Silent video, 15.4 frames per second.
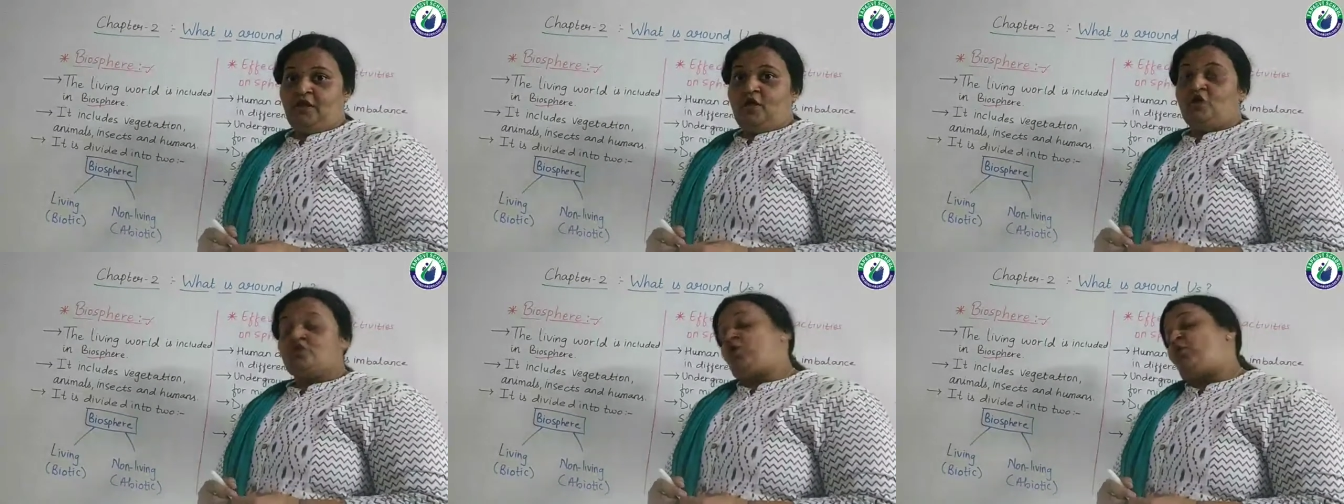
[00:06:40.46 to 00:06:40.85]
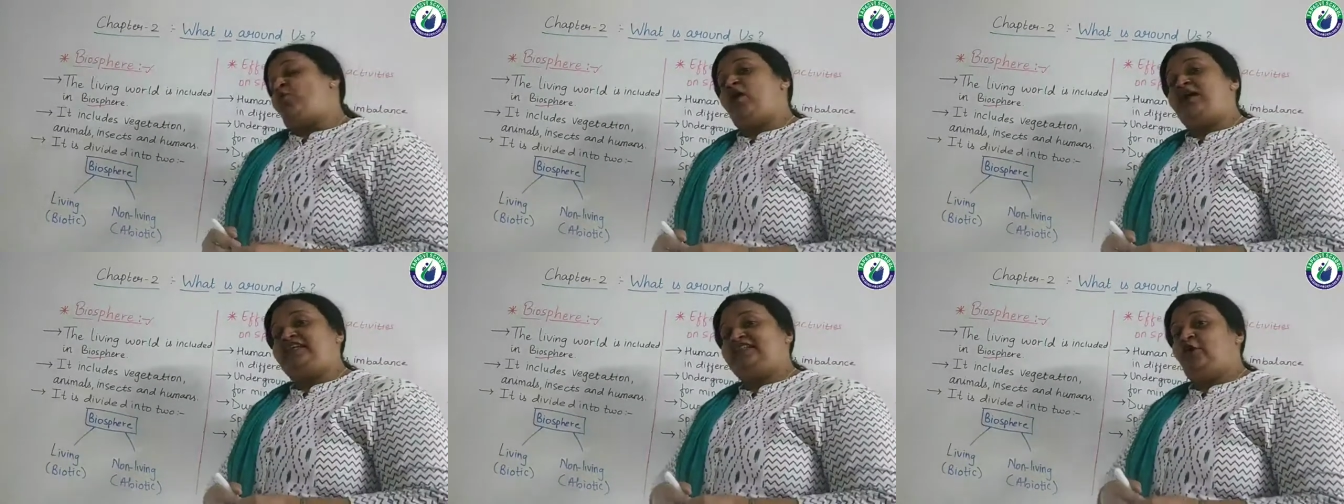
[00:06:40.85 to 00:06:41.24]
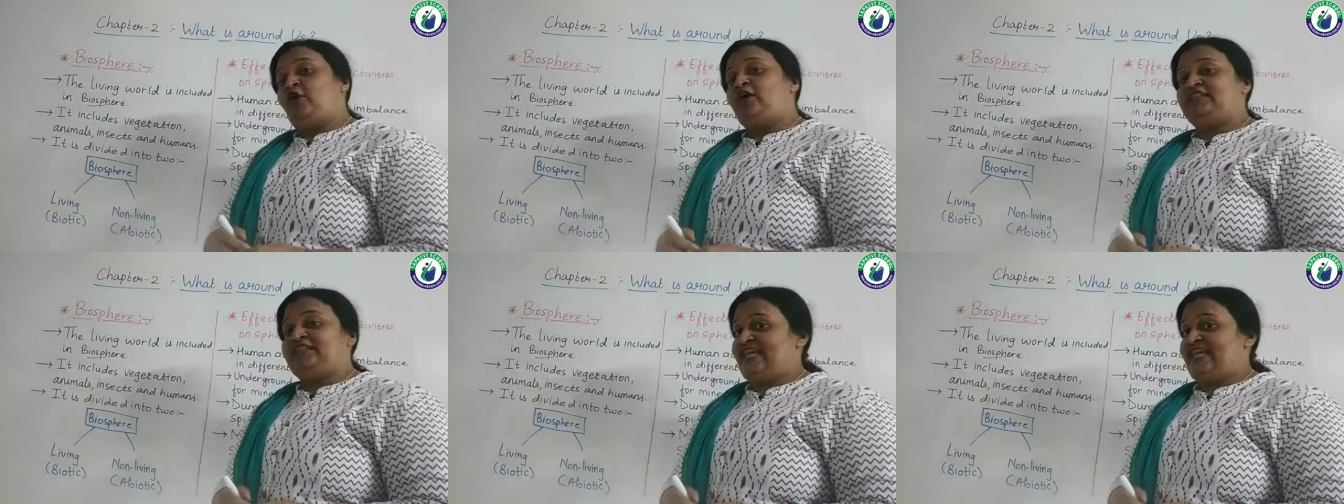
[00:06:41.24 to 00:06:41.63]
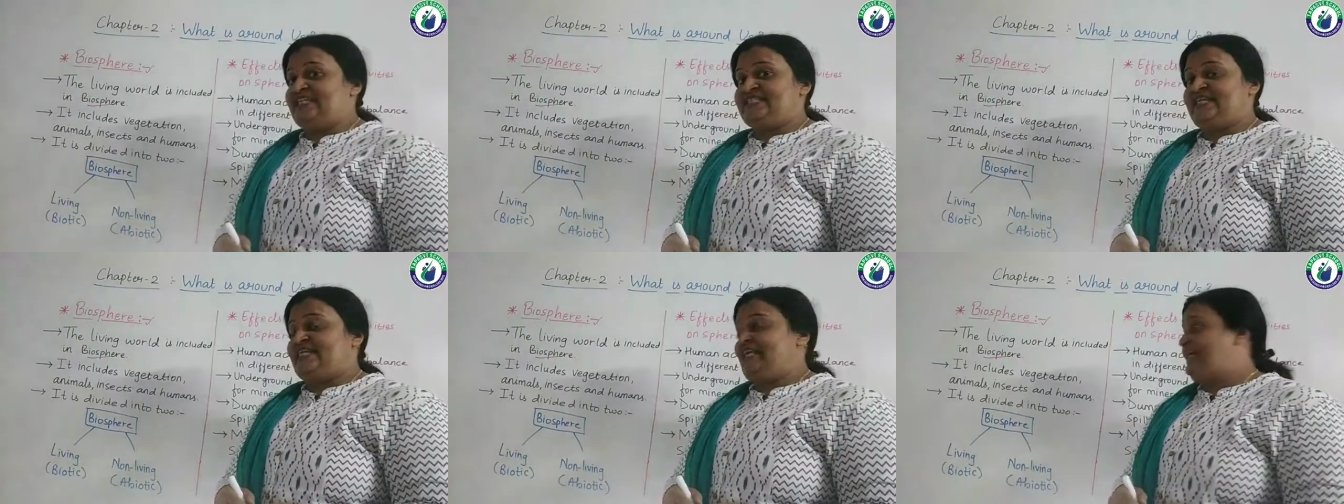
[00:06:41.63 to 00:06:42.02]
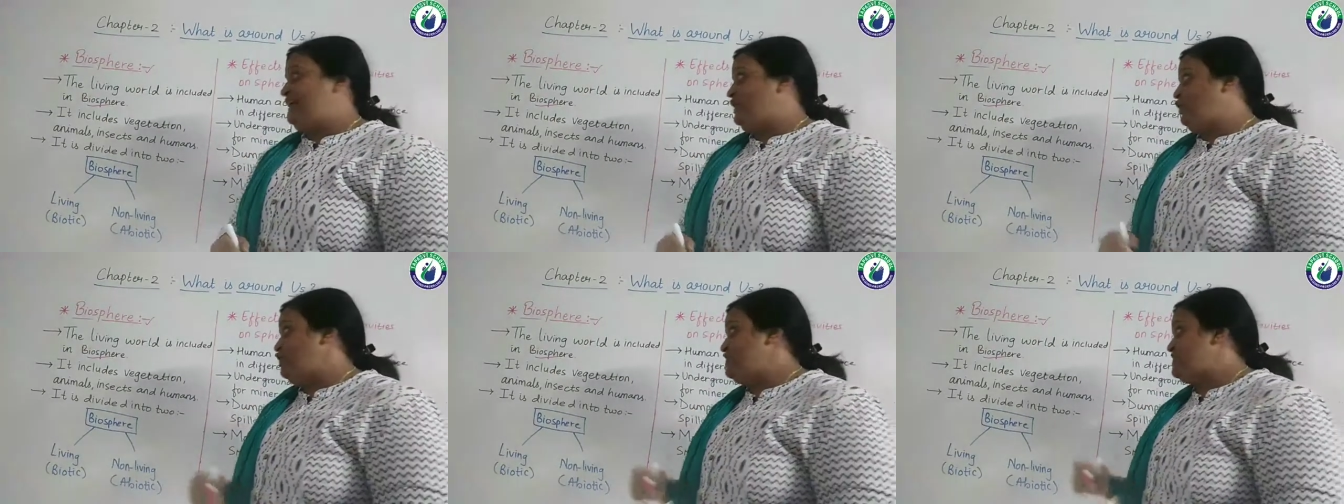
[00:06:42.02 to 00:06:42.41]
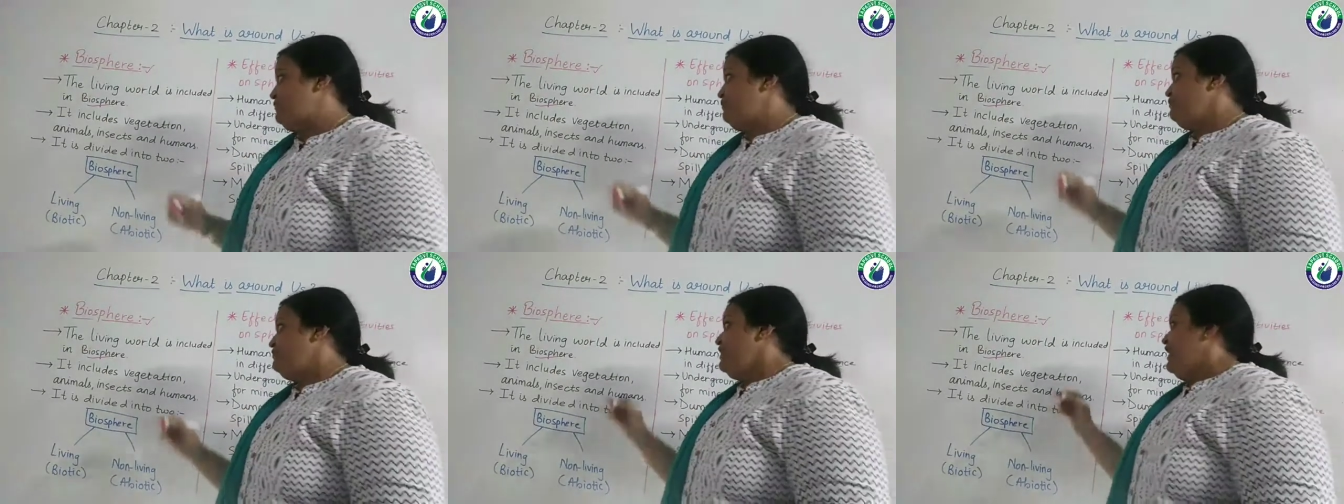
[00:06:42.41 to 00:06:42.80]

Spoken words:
So what all things it includes?